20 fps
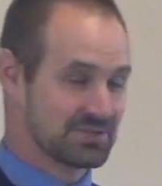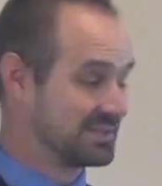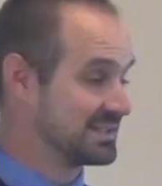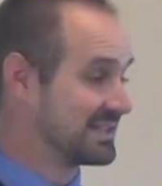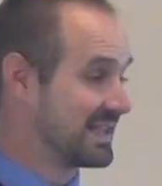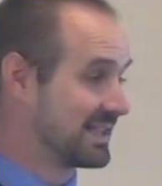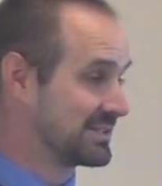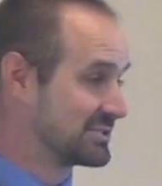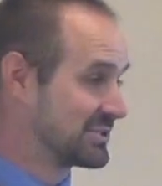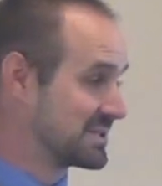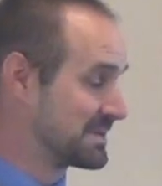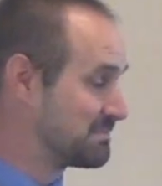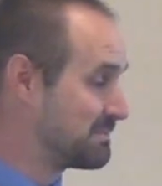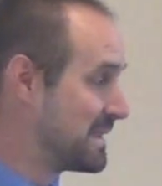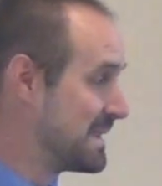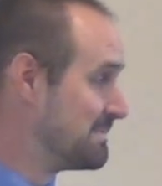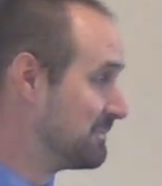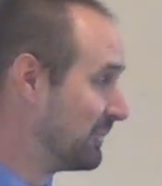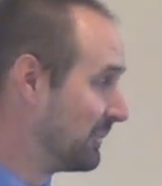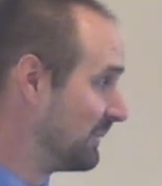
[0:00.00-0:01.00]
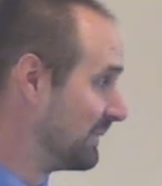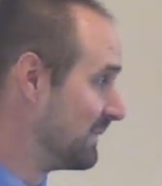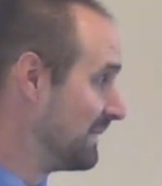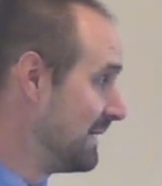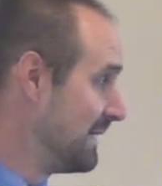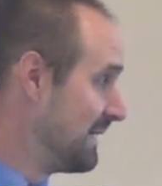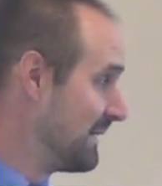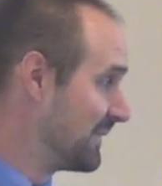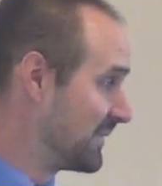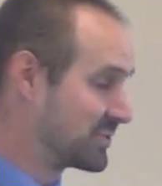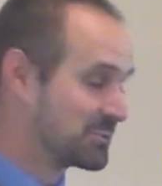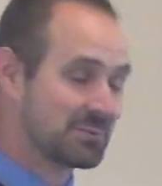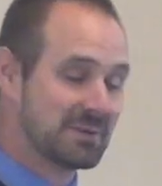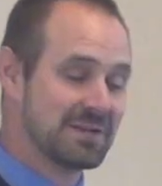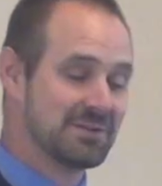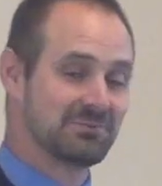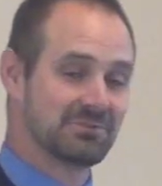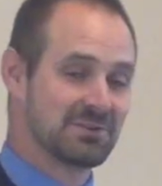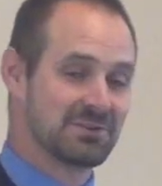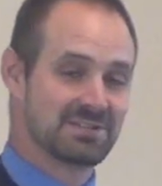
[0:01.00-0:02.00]
and not just people in the
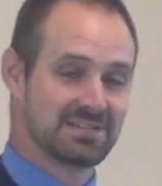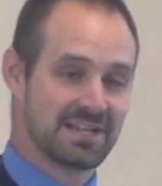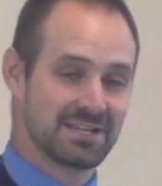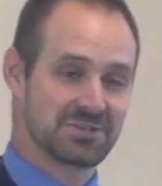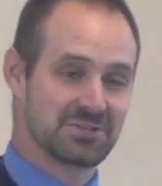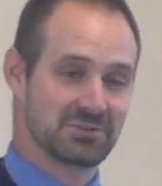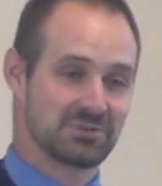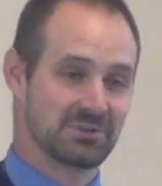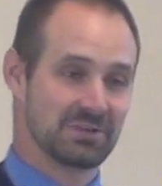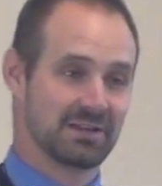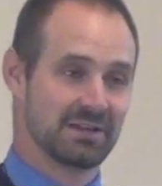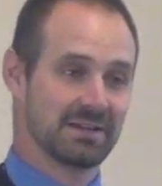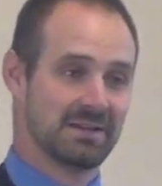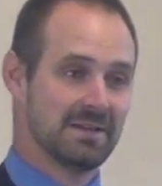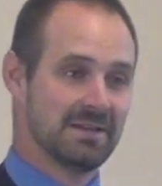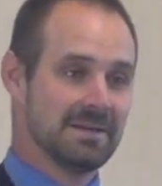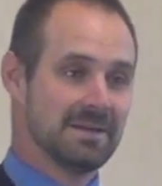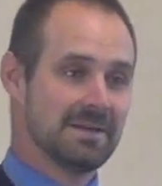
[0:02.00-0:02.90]
21st century.